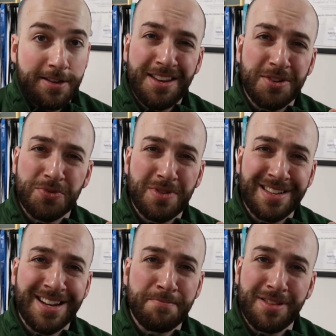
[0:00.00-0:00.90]
You know, it's
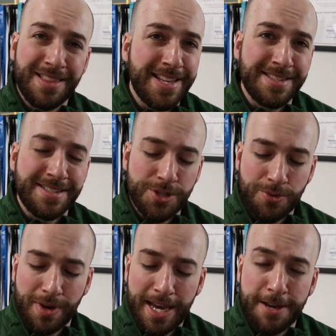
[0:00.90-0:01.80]
really not pleasant
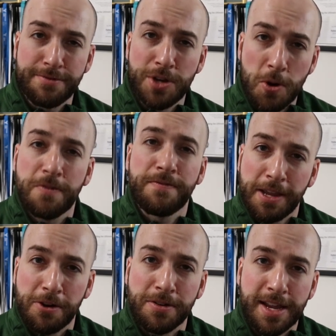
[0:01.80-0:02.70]
to have no
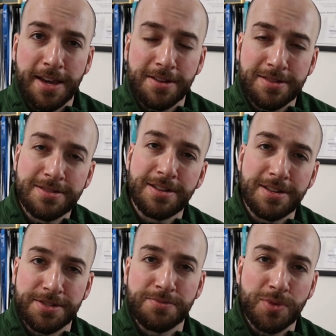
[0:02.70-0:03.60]
fingernail
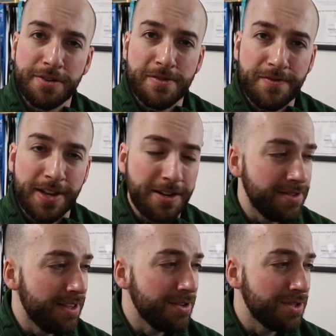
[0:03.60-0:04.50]
on one of your
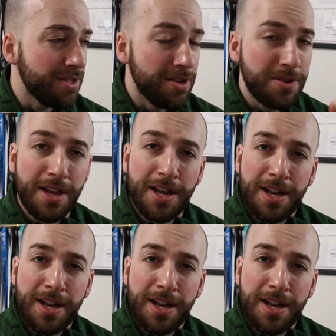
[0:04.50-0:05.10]
fingers there, so